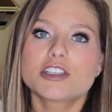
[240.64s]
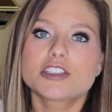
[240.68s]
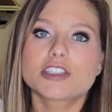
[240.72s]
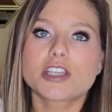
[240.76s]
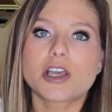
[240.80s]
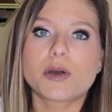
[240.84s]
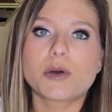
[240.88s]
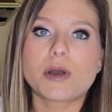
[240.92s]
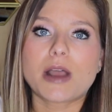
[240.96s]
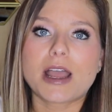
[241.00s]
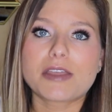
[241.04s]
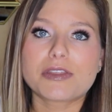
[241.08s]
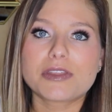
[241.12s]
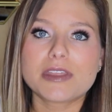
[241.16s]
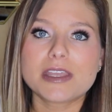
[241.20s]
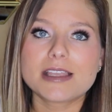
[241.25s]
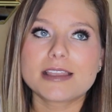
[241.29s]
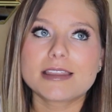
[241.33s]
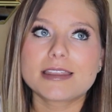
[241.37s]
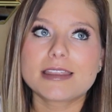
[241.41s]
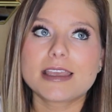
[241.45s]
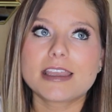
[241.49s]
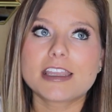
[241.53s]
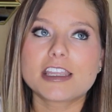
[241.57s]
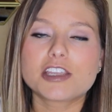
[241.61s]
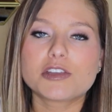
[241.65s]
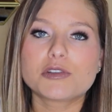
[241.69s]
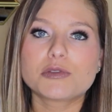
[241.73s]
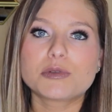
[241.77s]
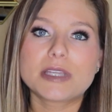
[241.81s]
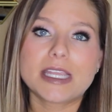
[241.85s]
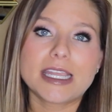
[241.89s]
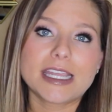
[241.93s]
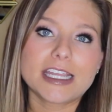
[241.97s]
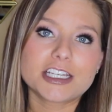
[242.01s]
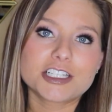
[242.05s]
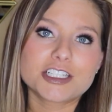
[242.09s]
So I think that you
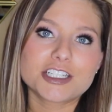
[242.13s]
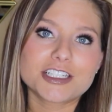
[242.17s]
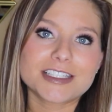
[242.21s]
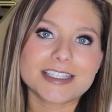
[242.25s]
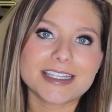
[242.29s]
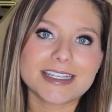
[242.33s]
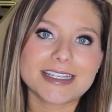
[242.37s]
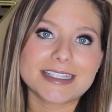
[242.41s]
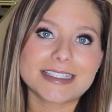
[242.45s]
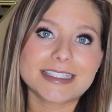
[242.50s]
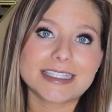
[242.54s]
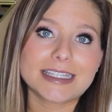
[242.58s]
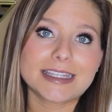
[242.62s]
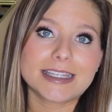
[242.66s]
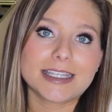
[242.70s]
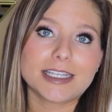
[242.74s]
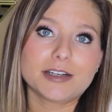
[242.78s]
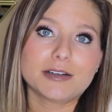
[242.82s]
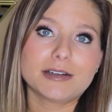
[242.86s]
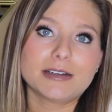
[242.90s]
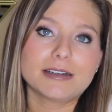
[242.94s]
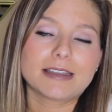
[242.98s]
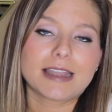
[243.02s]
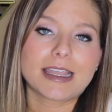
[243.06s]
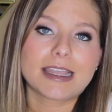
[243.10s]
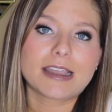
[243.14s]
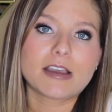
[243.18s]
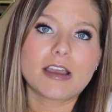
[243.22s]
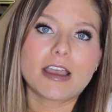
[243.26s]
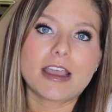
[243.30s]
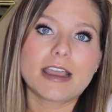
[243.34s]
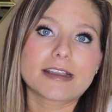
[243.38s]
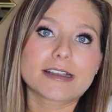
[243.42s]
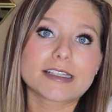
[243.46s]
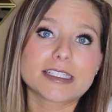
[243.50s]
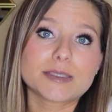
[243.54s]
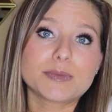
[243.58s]
can't just like sit there and like
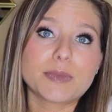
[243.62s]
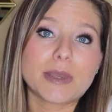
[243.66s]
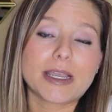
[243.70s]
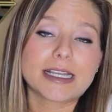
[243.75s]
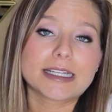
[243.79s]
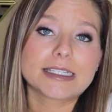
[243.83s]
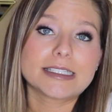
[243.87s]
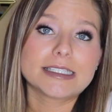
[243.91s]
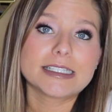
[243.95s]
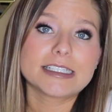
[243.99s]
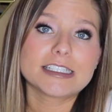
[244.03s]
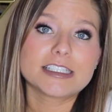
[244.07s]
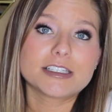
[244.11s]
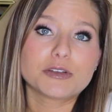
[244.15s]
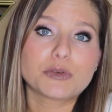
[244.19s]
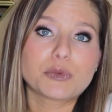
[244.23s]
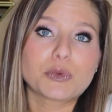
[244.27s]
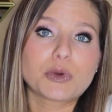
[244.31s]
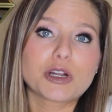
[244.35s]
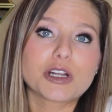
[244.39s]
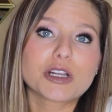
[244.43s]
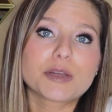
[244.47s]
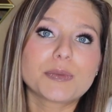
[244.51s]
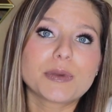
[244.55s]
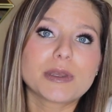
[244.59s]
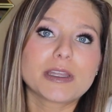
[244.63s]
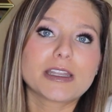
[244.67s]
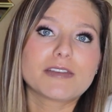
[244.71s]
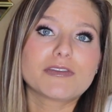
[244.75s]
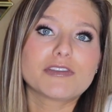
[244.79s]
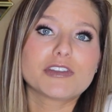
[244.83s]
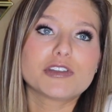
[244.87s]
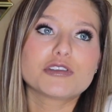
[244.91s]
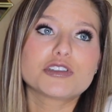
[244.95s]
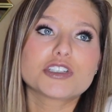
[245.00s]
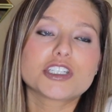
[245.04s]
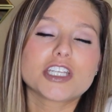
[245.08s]
expect it to work, but
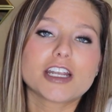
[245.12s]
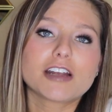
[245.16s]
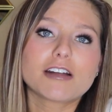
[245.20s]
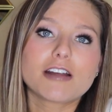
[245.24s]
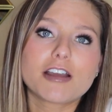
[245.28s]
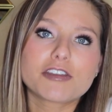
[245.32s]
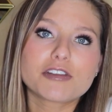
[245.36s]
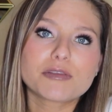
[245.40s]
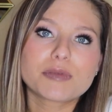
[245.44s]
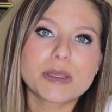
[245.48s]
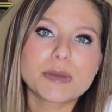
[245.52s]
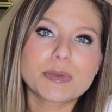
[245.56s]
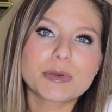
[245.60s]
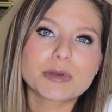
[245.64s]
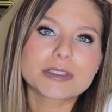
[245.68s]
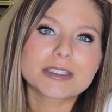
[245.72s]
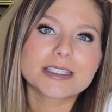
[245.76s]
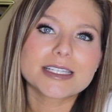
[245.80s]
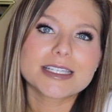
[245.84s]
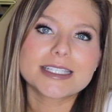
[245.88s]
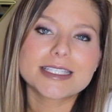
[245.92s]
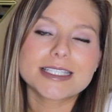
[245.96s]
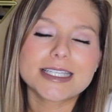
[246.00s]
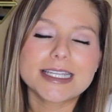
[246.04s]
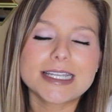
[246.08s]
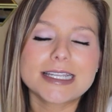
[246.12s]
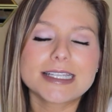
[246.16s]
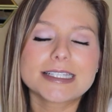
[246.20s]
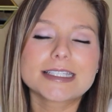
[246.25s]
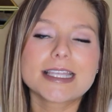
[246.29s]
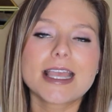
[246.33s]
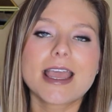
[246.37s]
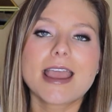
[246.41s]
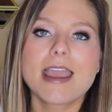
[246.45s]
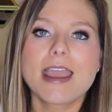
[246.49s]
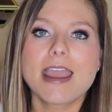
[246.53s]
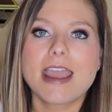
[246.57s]
if you share other people's
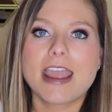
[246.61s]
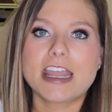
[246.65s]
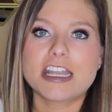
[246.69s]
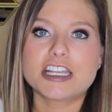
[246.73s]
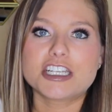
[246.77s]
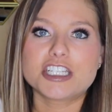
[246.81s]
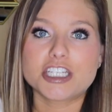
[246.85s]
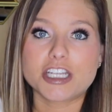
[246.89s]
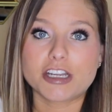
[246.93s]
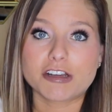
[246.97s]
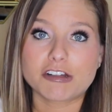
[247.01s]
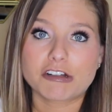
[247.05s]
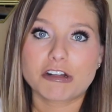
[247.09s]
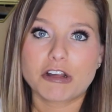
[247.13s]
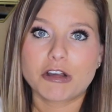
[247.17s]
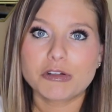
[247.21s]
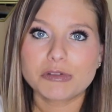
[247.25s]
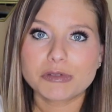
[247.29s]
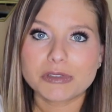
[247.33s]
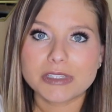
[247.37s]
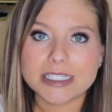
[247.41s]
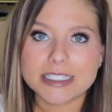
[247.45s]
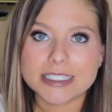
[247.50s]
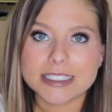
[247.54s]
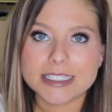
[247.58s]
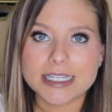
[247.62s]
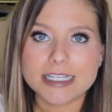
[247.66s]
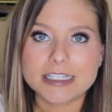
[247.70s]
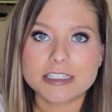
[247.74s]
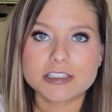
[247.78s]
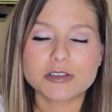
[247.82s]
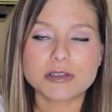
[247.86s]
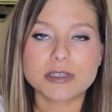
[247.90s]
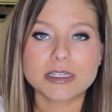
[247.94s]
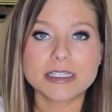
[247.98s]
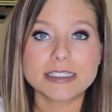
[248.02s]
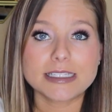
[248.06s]
listings and share your own
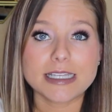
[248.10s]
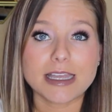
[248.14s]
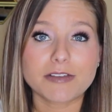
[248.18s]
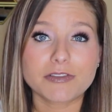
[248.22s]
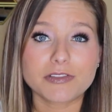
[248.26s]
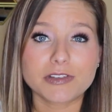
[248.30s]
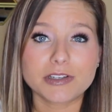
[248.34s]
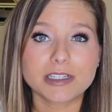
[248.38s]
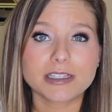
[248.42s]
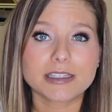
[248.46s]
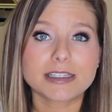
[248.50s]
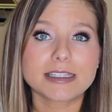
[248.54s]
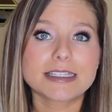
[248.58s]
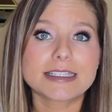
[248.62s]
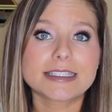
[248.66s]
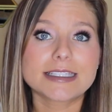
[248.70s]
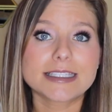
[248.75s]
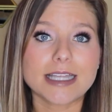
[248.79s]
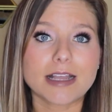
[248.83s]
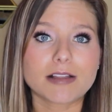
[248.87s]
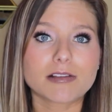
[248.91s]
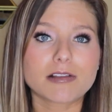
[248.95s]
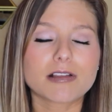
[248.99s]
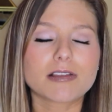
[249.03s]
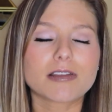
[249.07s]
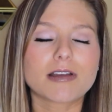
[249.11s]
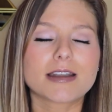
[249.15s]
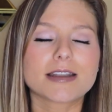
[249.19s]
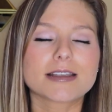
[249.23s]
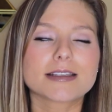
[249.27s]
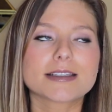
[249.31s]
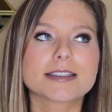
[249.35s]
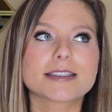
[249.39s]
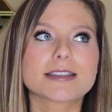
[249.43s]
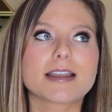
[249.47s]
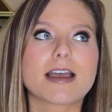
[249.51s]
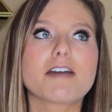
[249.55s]
listings, you can definitely sell a lot
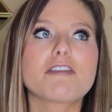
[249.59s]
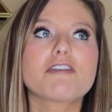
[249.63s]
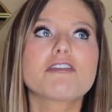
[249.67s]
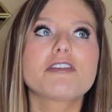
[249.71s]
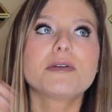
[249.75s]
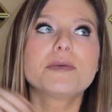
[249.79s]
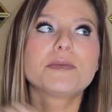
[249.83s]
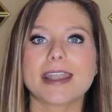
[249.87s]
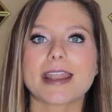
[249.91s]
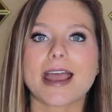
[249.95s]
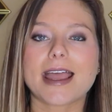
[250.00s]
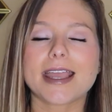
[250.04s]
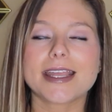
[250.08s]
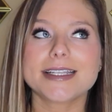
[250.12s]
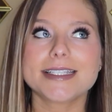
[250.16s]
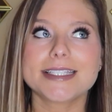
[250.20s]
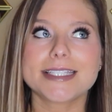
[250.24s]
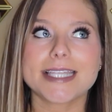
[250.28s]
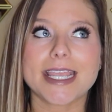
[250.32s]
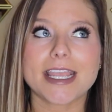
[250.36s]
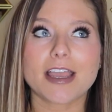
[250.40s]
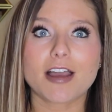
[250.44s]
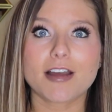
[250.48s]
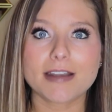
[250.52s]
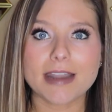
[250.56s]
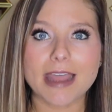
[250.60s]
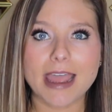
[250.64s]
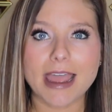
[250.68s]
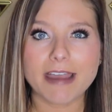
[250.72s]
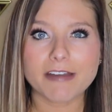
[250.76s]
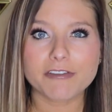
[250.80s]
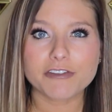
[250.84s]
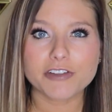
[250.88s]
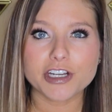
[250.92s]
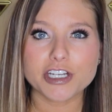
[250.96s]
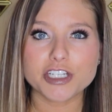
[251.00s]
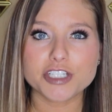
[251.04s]
of stuff. And I'd say on
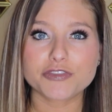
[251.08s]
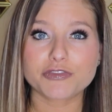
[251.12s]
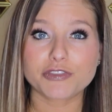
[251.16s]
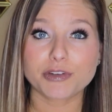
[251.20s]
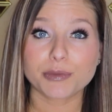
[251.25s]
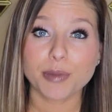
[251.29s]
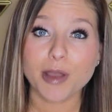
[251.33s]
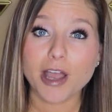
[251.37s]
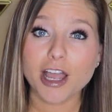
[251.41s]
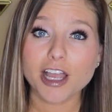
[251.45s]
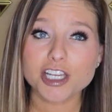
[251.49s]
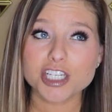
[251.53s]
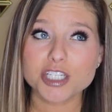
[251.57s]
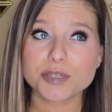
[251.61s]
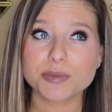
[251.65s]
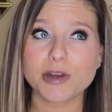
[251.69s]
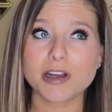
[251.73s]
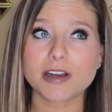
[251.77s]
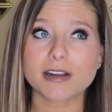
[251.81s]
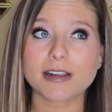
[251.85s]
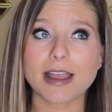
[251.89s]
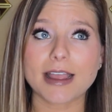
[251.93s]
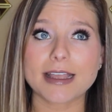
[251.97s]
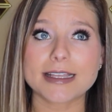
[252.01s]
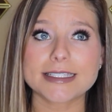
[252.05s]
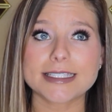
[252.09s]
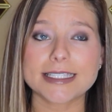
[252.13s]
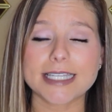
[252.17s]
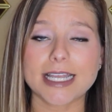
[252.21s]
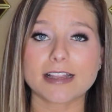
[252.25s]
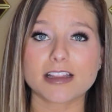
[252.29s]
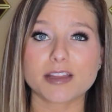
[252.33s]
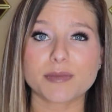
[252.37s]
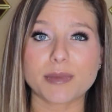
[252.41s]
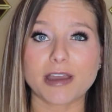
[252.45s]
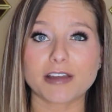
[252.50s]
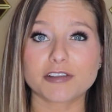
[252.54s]
average for Poshmark, I
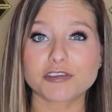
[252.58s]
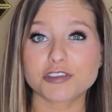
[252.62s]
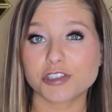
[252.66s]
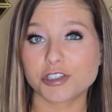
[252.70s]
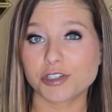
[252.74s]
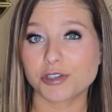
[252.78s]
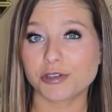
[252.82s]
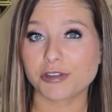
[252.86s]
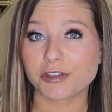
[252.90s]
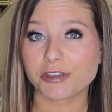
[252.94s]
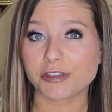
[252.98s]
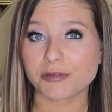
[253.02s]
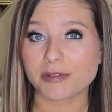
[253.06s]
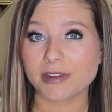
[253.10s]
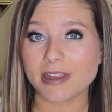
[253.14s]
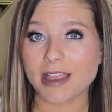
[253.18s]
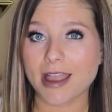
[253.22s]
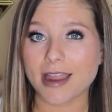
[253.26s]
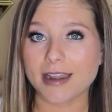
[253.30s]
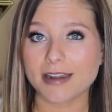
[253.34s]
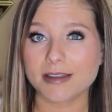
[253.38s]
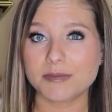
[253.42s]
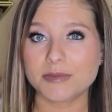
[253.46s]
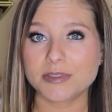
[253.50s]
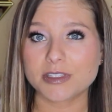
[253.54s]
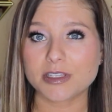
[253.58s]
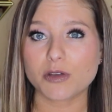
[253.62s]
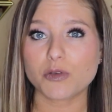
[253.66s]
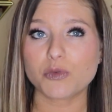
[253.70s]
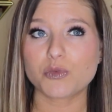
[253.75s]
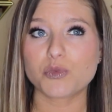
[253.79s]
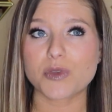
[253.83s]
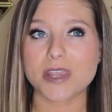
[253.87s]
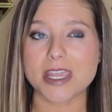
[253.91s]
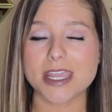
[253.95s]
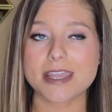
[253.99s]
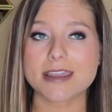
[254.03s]
sell about 2 to 3 items a
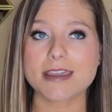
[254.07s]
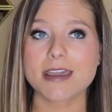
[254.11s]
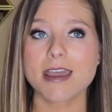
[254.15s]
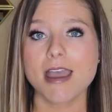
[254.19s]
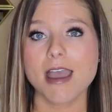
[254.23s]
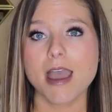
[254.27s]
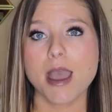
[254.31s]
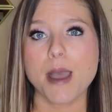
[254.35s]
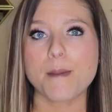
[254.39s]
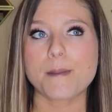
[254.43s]
week.